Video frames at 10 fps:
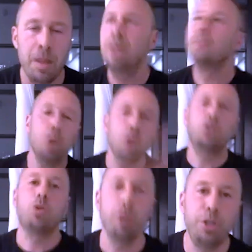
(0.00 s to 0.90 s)
Long
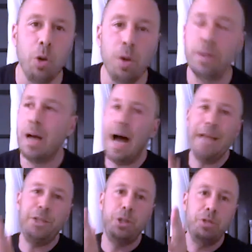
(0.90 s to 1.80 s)
story short, I
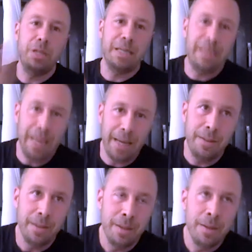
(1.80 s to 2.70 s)
choose the
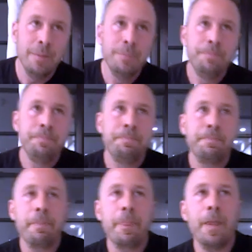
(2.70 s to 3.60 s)
kid
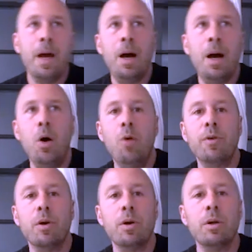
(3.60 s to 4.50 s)
uh,
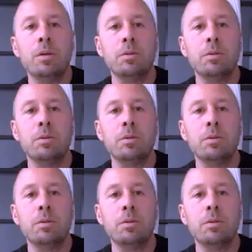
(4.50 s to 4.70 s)
over